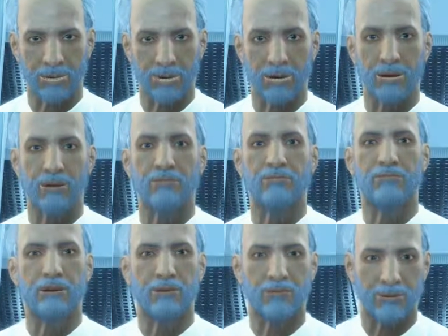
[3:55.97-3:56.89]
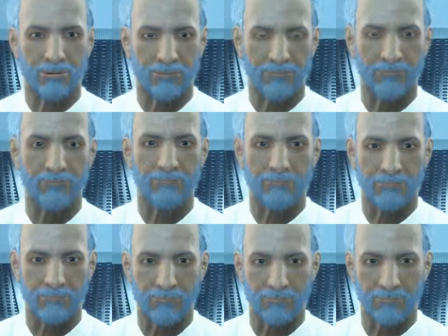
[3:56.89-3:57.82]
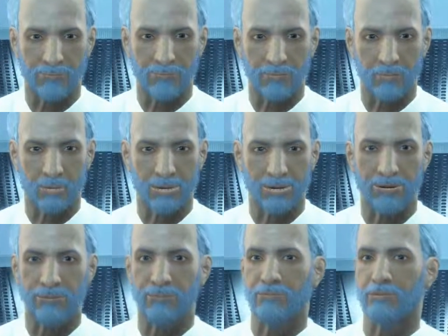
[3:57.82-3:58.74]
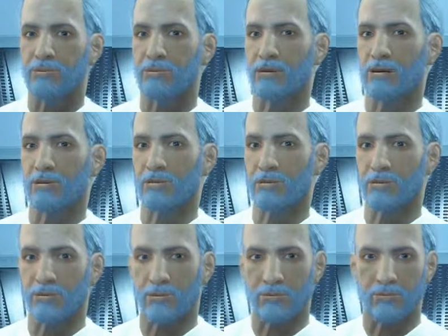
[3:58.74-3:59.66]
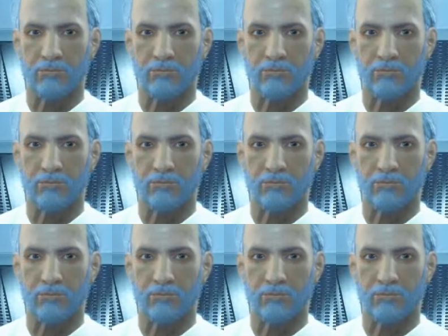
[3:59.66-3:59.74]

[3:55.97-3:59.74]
I am Father. Welcome to the Institute.